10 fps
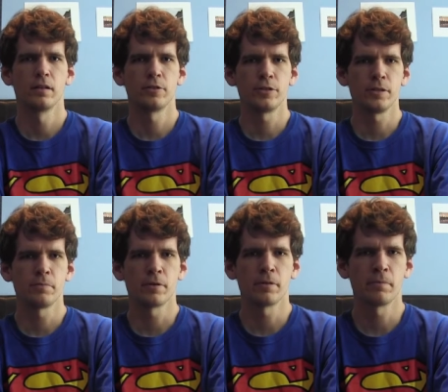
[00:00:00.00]

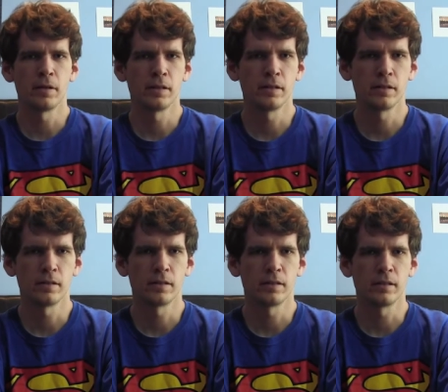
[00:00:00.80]
cheaper, but
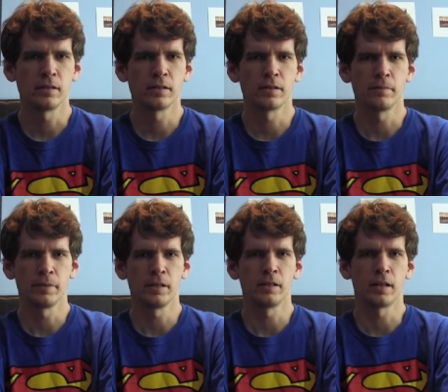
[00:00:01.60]
it's still going to
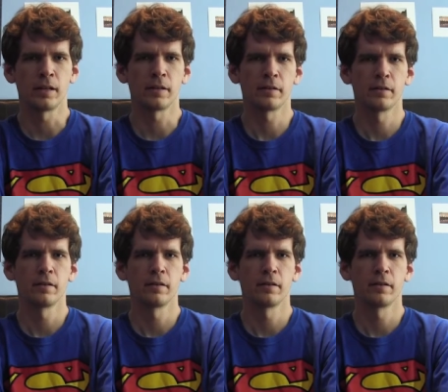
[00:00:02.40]
be like